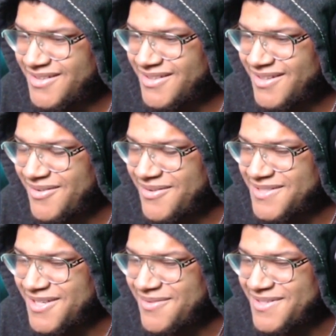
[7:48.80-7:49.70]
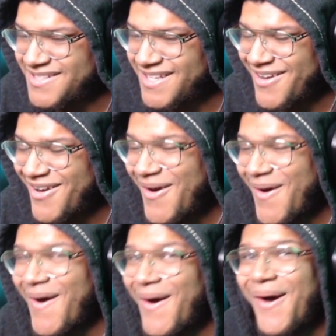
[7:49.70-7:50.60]
I was able to see.
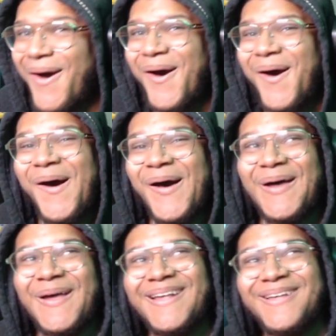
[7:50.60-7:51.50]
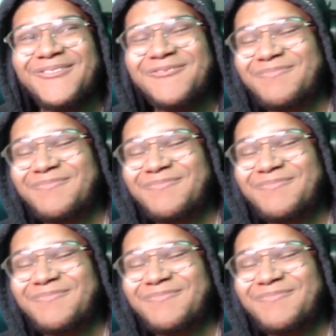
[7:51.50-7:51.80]
Ah!